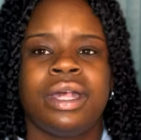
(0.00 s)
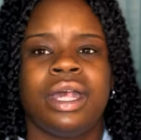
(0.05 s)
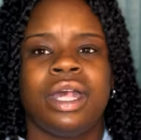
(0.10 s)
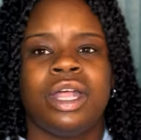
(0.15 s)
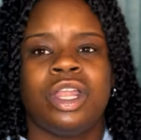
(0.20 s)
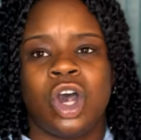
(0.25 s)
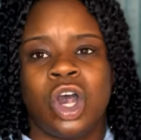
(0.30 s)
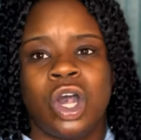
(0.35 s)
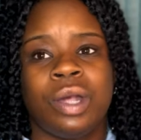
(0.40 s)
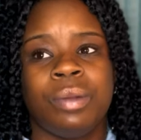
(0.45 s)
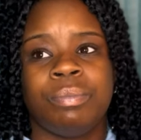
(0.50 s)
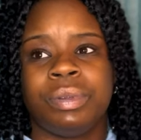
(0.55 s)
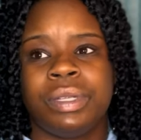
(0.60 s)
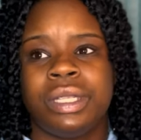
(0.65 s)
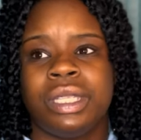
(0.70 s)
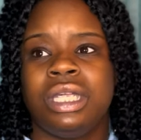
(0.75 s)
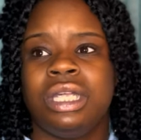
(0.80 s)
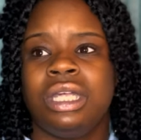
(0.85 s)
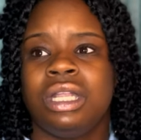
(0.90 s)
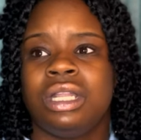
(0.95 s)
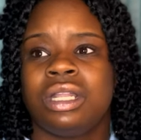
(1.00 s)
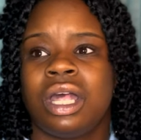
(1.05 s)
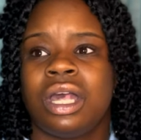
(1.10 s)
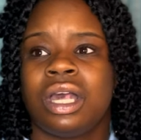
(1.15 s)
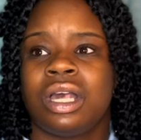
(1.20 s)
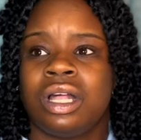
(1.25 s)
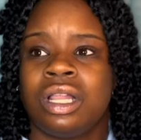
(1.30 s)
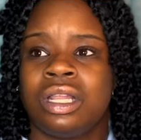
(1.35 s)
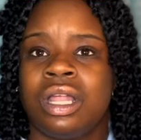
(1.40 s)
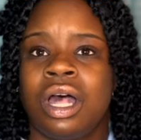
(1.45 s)
and R&B and
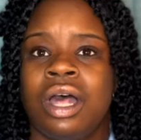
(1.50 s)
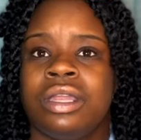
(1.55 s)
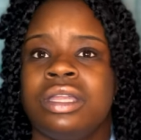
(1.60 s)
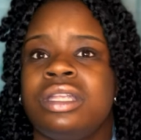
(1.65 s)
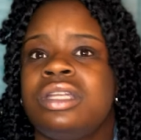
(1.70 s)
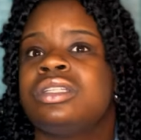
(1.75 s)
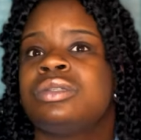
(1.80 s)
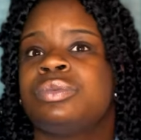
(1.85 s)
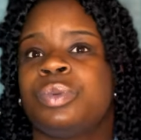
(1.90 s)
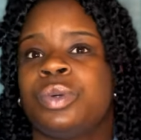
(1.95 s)
like Kehlani is